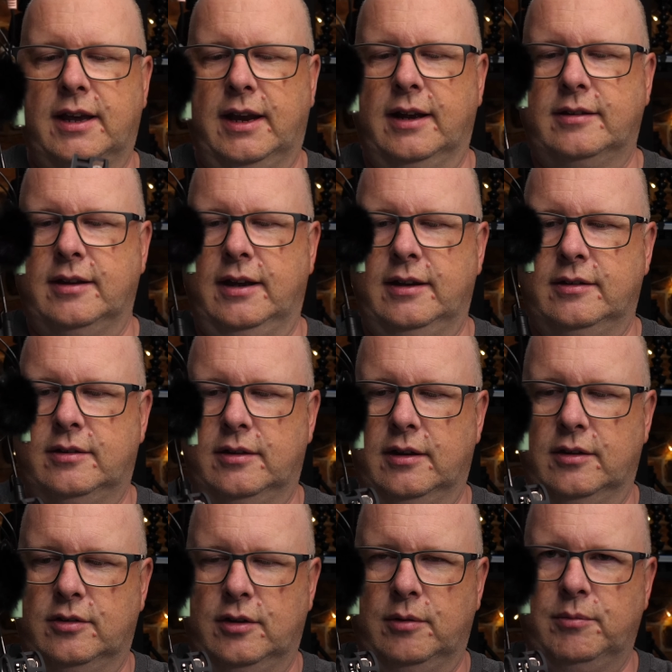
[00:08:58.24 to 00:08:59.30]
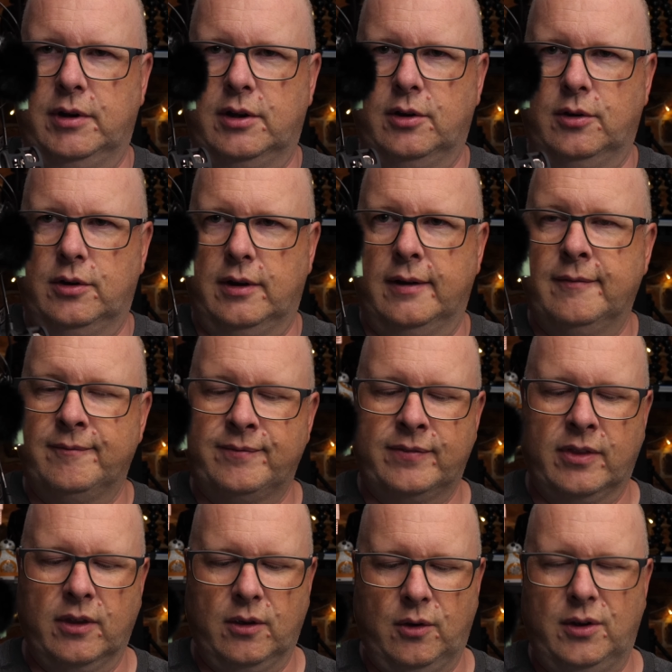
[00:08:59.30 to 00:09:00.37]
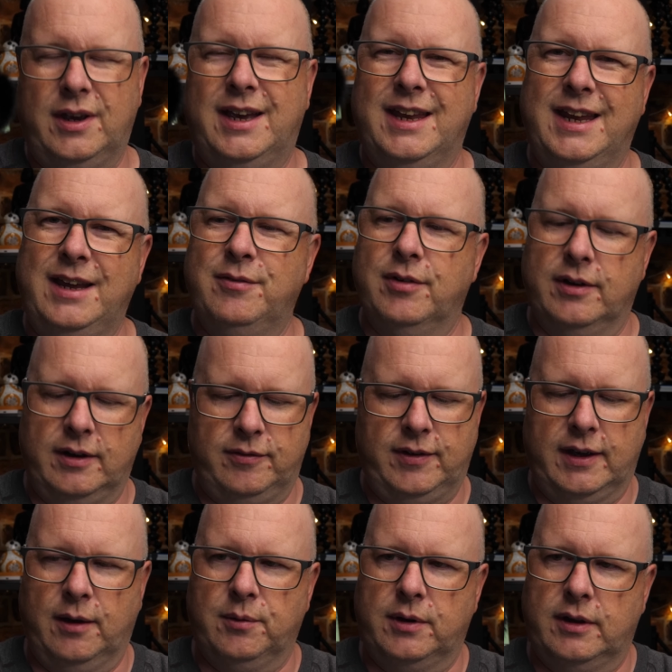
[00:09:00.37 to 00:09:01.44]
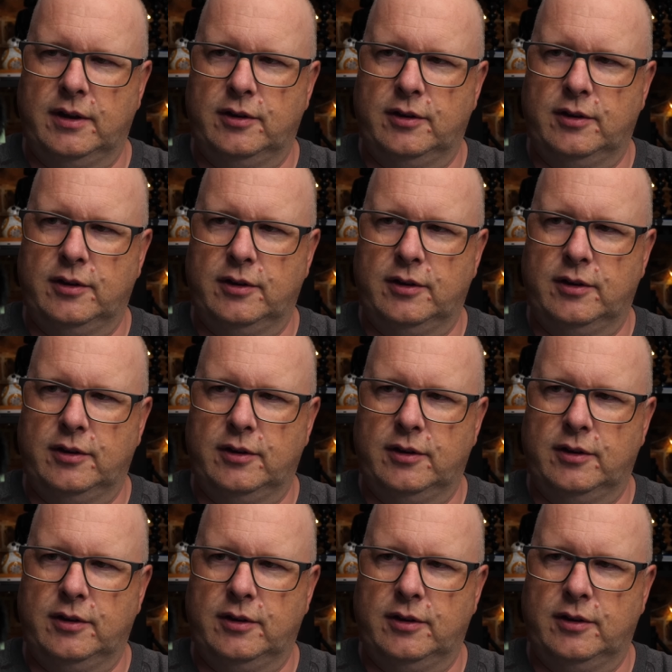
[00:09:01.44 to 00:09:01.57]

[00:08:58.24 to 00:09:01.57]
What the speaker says: connect it into the Zoom recorder, or you can even, if you get one of